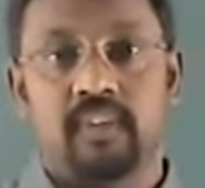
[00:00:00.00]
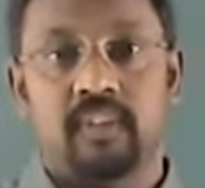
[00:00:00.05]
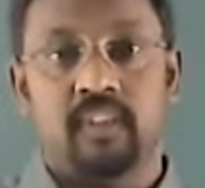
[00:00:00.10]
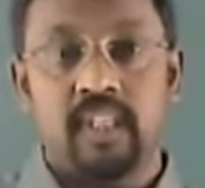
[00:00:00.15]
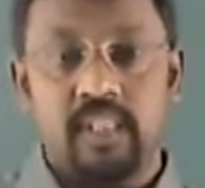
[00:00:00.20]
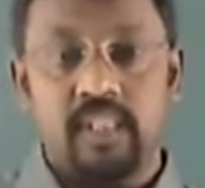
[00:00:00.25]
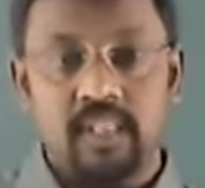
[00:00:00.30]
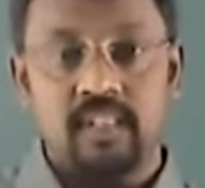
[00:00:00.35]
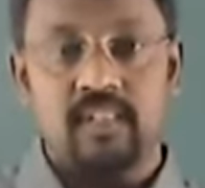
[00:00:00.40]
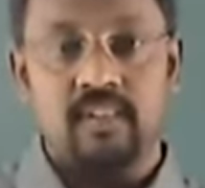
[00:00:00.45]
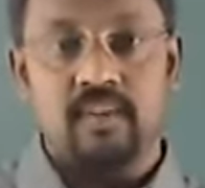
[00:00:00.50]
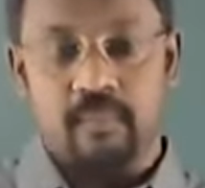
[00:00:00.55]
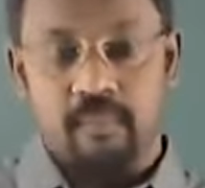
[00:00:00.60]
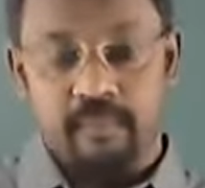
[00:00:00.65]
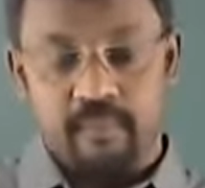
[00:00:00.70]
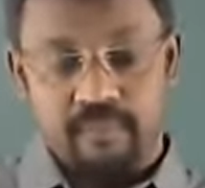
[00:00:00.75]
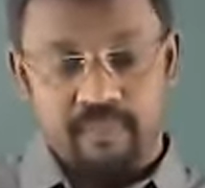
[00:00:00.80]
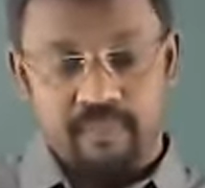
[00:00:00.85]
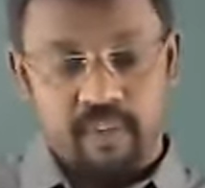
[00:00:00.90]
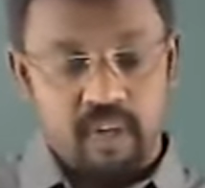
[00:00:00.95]
Yes?
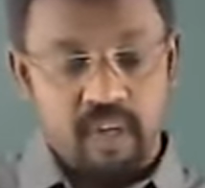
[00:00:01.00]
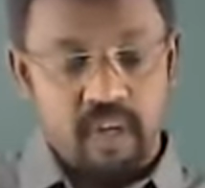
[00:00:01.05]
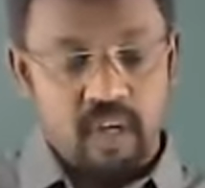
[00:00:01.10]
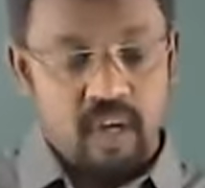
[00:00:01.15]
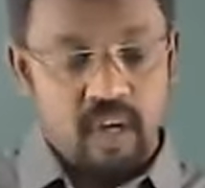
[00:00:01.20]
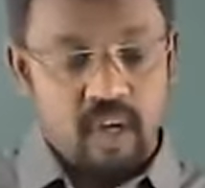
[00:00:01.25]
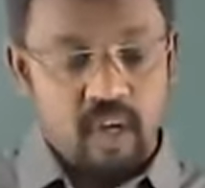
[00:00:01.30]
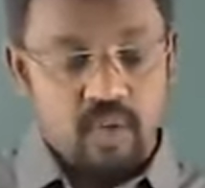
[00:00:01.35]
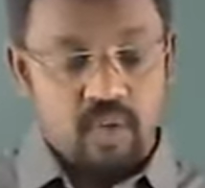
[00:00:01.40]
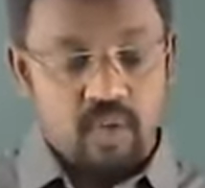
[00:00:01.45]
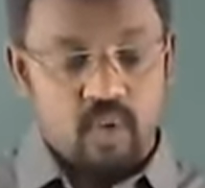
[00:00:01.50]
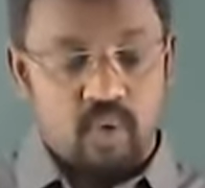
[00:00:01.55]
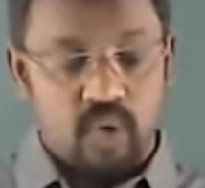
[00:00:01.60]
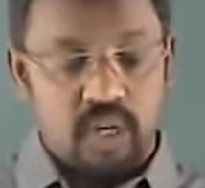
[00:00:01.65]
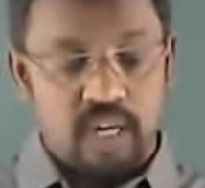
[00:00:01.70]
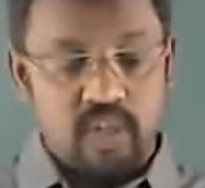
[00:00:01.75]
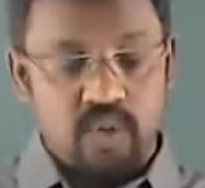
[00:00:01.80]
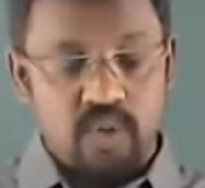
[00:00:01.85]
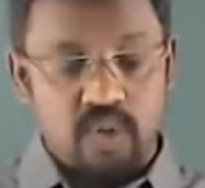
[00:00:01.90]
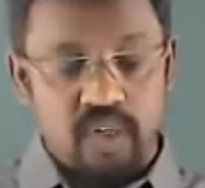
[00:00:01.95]
So
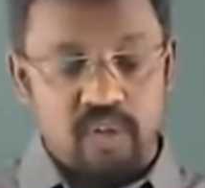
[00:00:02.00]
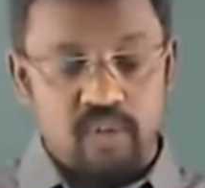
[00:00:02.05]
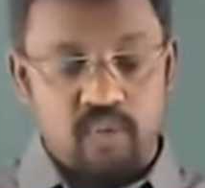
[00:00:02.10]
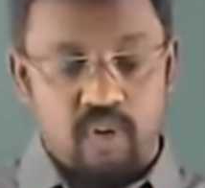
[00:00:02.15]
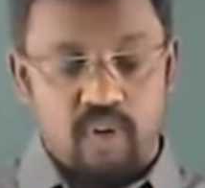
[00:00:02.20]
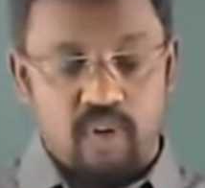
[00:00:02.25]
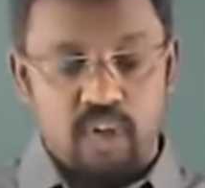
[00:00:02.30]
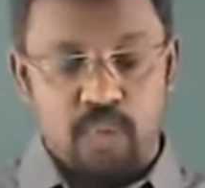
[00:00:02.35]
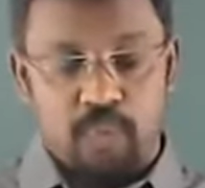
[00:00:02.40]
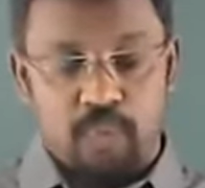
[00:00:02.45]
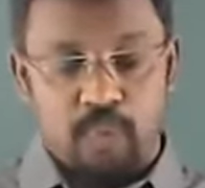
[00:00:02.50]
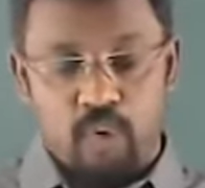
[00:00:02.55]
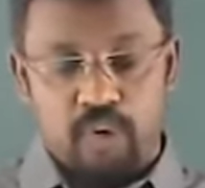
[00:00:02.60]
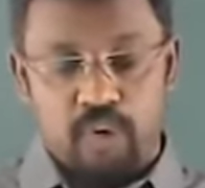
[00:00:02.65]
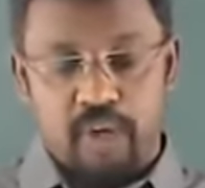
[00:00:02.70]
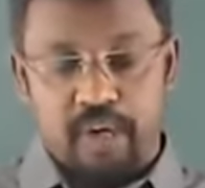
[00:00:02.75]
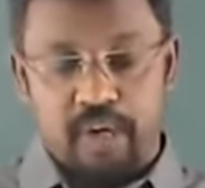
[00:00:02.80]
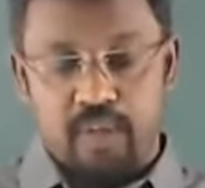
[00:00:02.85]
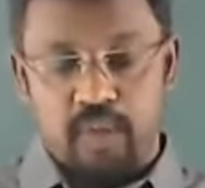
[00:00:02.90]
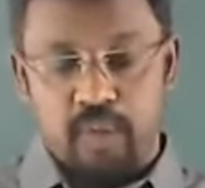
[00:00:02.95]
a tree was
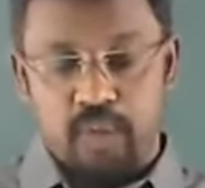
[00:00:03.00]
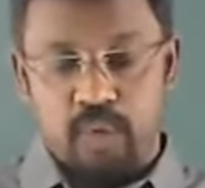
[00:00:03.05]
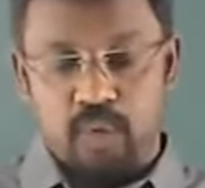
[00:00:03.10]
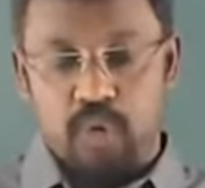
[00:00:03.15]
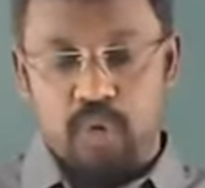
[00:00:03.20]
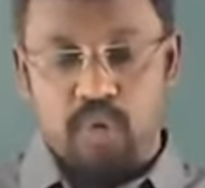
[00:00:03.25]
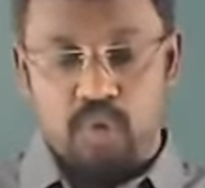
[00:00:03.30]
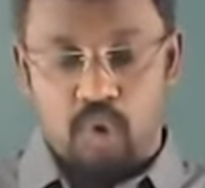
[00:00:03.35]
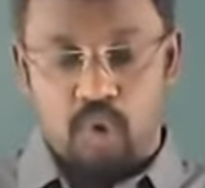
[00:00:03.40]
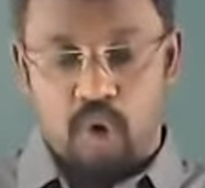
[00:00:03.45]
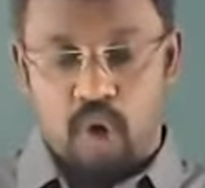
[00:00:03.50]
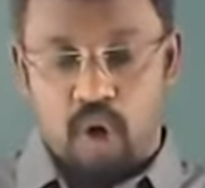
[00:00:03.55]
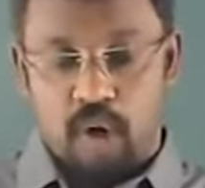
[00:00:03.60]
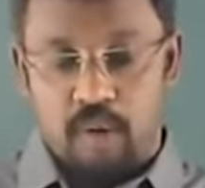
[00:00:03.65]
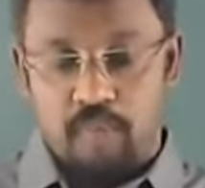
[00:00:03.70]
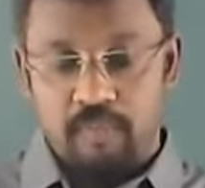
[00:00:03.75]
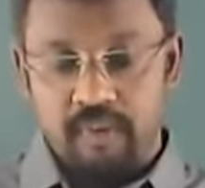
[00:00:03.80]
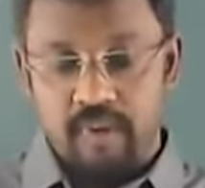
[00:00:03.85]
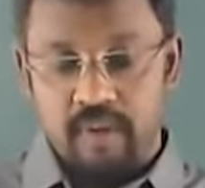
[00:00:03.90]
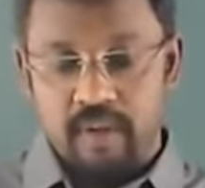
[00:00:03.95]
broken due to
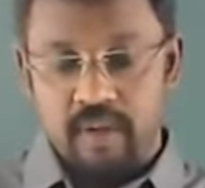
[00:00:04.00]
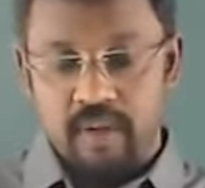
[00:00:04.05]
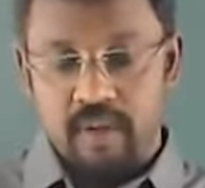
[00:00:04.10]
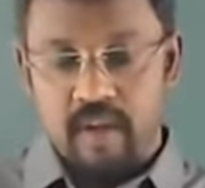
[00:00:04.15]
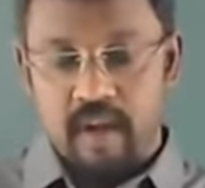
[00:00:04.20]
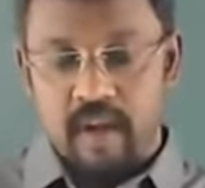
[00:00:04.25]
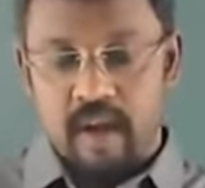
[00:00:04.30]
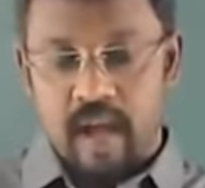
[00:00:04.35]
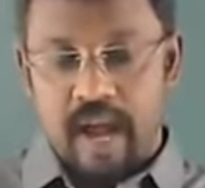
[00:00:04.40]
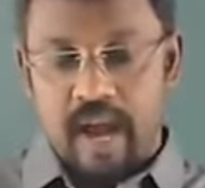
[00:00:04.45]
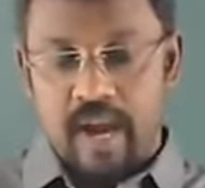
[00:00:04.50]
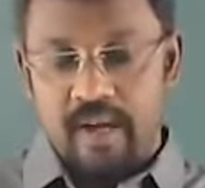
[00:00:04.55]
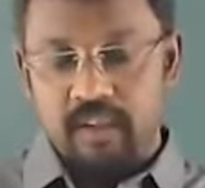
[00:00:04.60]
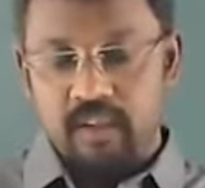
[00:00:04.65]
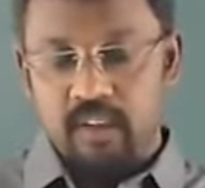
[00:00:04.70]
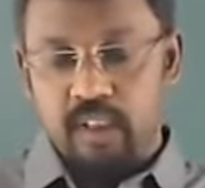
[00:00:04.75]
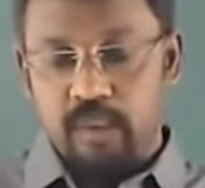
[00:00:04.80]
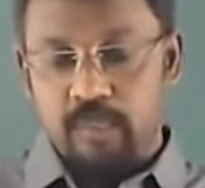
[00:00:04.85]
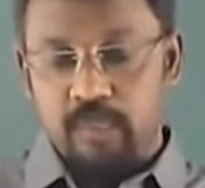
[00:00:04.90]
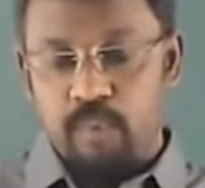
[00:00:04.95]
storm,
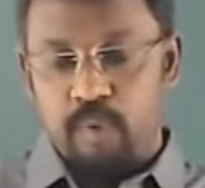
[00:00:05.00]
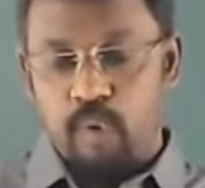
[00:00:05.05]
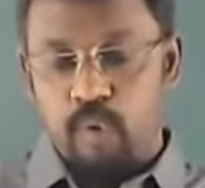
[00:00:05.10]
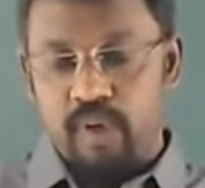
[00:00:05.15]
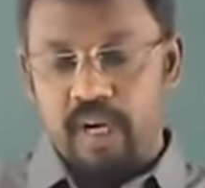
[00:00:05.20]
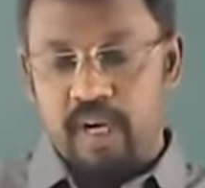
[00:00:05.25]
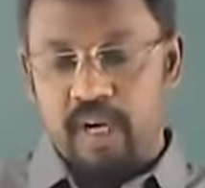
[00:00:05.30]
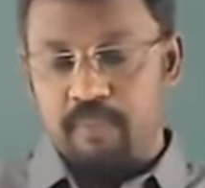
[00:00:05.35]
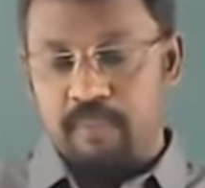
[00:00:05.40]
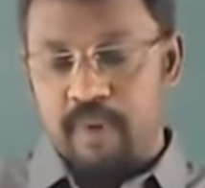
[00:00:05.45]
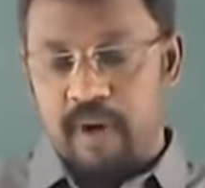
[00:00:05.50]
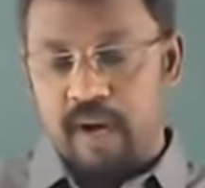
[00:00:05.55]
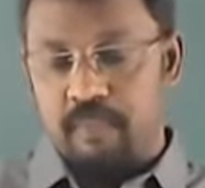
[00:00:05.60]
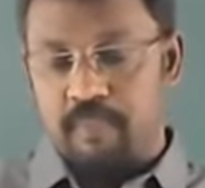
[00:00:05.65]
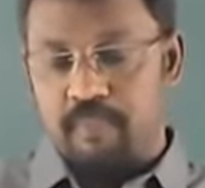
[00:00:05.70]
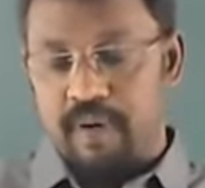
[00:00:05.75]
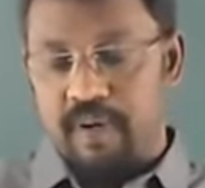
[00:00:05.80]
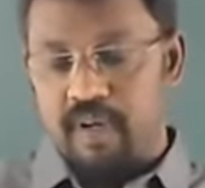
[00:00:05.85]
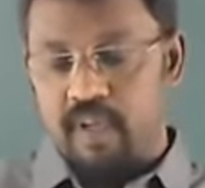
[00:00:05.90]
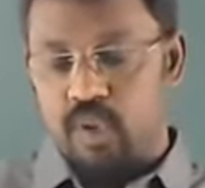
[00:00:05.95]
and the broken
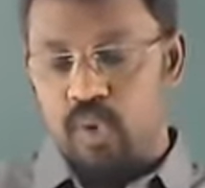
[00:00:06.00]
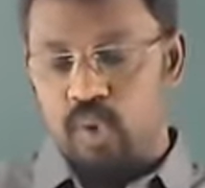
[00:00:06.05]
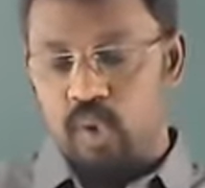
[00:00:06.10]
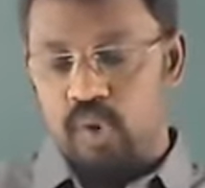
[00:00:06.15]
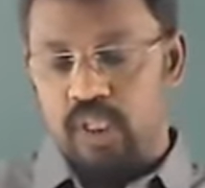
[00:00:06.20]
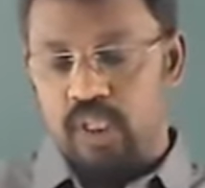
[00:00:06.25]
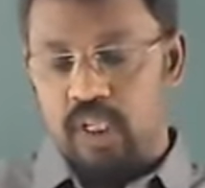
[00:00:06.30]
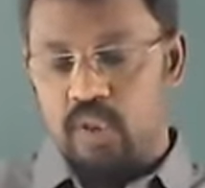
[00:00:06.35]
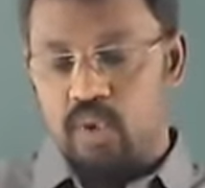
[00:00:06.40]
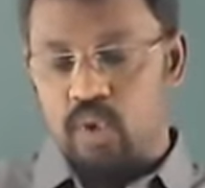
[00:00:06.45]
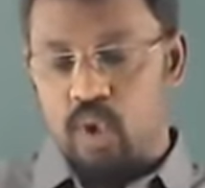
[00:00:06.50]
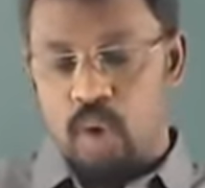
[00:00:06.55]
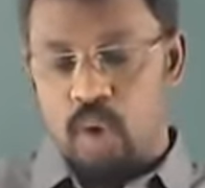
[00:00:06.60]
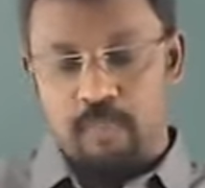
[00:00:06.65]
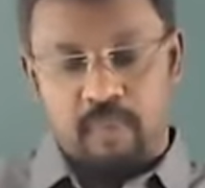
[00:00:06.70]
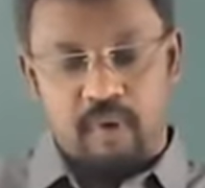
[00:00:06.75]
part bends so the top